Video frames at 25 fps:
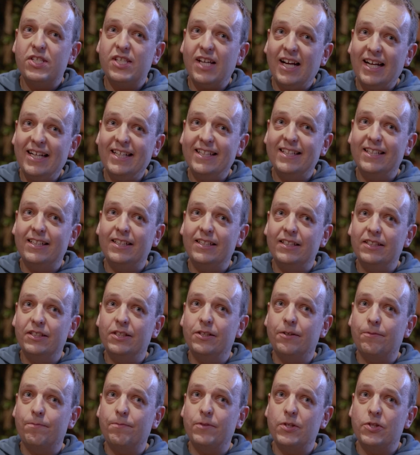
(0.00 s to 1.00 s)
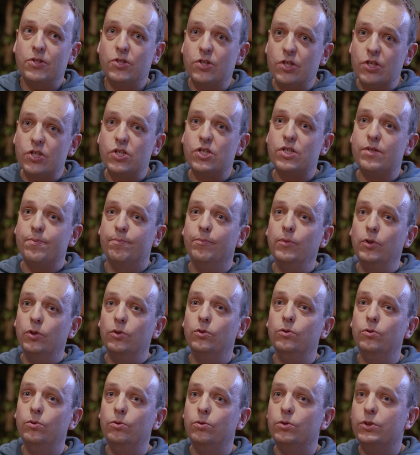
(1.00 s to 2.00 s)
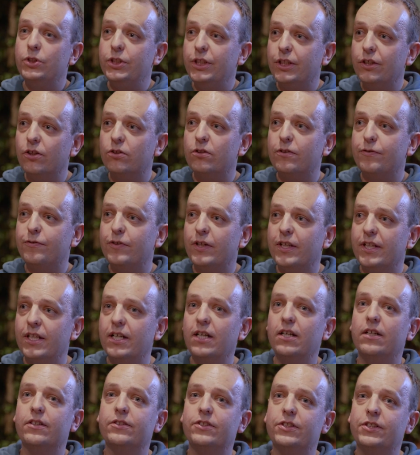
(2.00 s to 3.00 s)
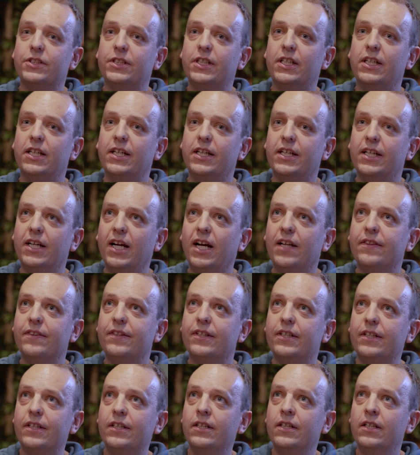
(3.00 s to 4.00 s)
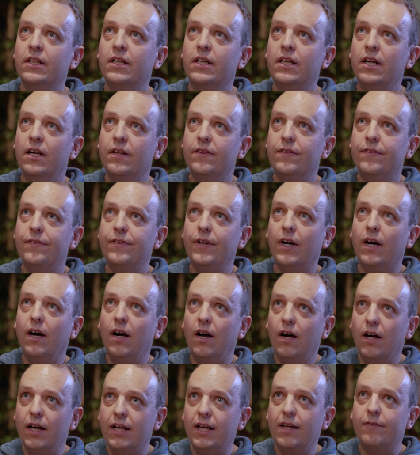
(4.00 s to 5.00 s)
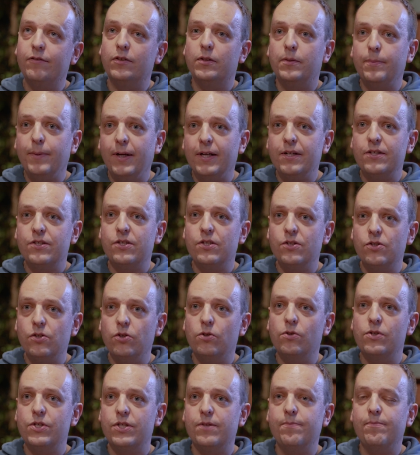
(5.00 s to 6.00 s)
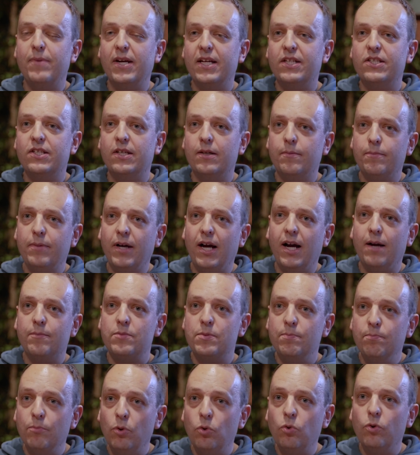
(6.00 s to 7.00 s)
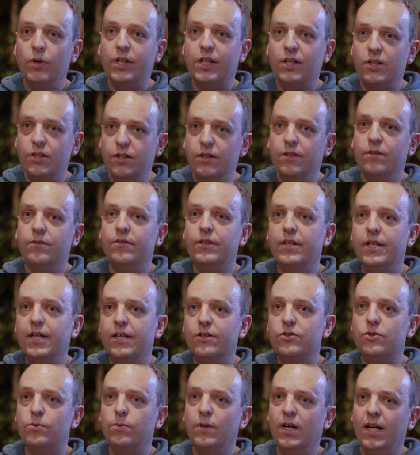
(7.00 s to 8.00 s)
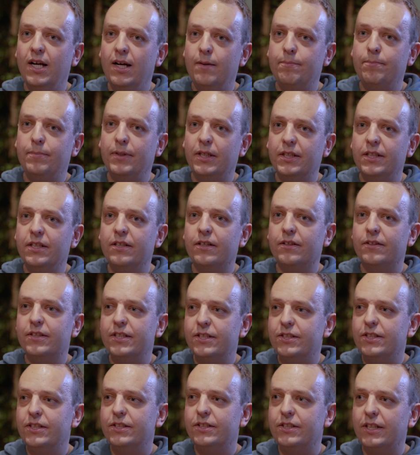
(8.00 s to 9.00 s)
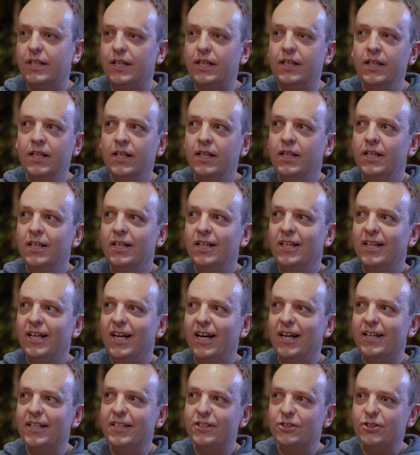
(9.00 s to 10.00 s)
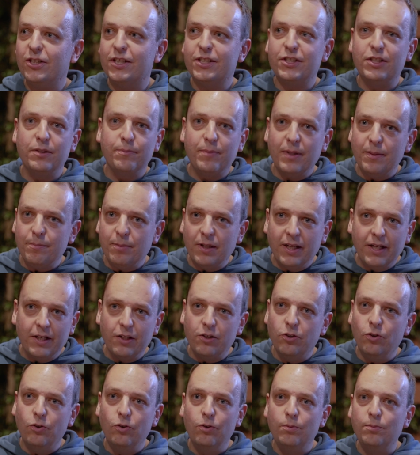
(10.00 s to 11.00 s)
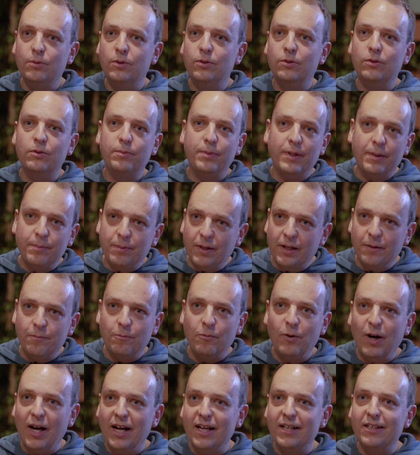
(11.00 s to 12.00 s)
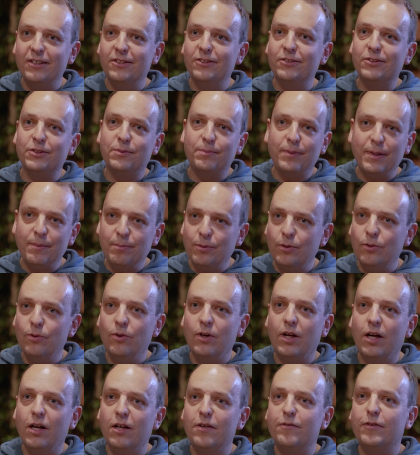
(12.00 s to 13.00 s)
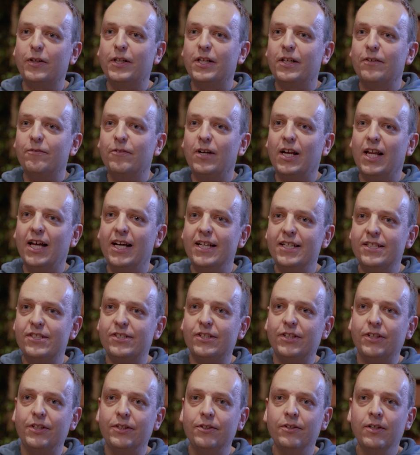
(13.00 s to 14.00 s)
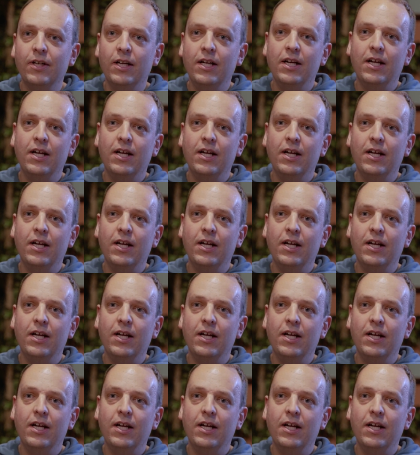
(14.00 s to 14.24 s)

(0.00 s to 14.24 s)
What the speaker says: say that the small geography of the Isles of Scilly and the high level of dependence on tourism makes it perhaps more acute than elsewhere. But this is an interest that people in Cornwall, people in Wales, people all over can relate to.